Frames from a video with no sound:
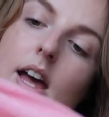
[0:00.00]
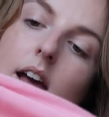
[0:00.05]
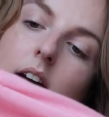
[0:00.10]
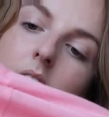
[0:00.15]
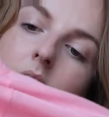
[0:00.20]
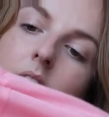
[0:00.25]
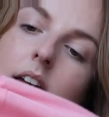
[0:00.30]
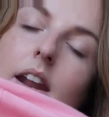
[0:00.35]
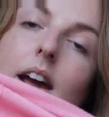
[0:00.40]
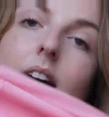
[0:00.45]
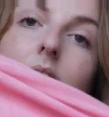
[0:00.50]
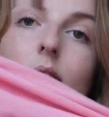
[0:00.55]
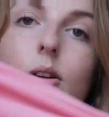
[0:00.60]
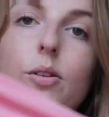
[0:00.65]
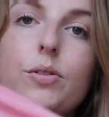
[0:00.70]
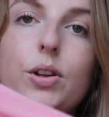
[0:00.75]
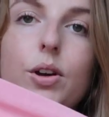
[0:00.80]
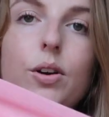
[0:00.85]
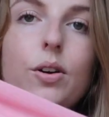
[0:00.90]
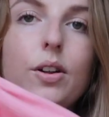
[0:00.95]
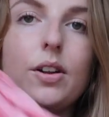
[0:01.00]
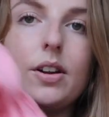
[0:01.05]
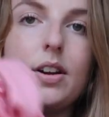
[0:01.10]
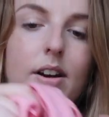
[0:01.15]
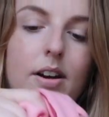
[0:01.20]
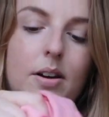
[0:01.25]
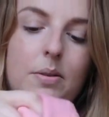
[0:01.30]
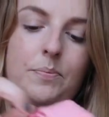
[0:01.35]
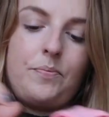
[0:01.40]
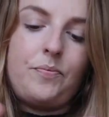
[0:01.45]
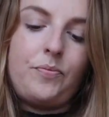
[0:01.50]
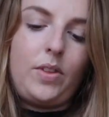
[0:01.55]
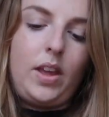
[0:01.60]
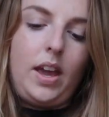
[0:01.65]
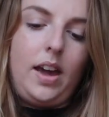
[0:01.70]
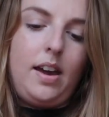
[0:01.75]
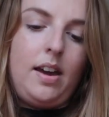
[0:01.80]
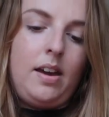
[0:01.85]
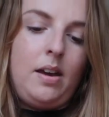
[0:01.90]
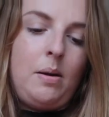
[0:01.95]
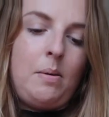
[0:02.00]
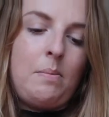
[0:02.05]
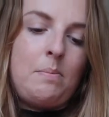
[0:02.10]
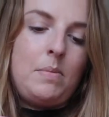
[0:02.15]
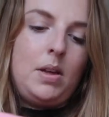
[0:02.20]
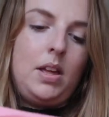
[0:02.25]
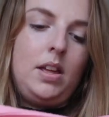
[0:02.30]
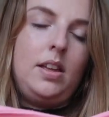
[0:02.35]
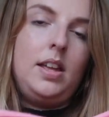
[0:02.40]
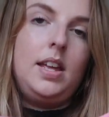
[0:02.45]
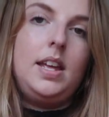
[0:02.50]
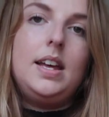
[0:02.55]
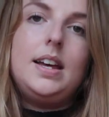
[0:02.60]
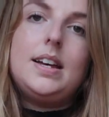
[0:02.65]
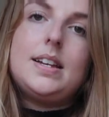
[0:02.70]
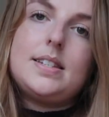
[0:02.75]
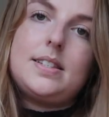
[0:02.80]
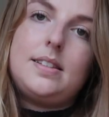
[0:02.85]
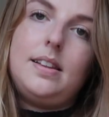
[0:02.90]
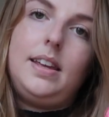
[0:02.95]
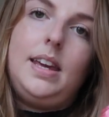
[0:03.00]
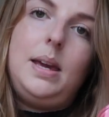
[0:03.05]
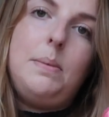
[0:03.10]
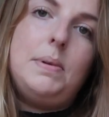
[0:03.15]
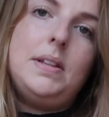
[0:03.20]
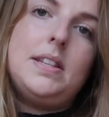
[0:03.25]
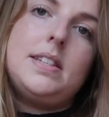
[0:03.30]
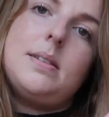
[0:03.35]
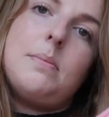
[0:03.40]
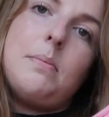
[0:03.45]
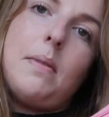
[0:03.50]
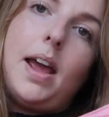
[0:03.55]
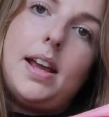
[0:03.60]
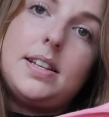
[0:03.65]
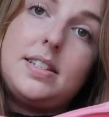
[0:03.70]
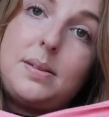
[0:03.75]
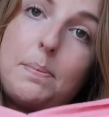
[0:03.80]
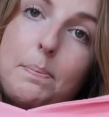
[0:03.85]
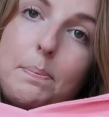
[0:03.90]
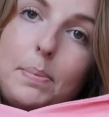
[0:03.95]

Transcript: And I love the color. Um, still keeping some nice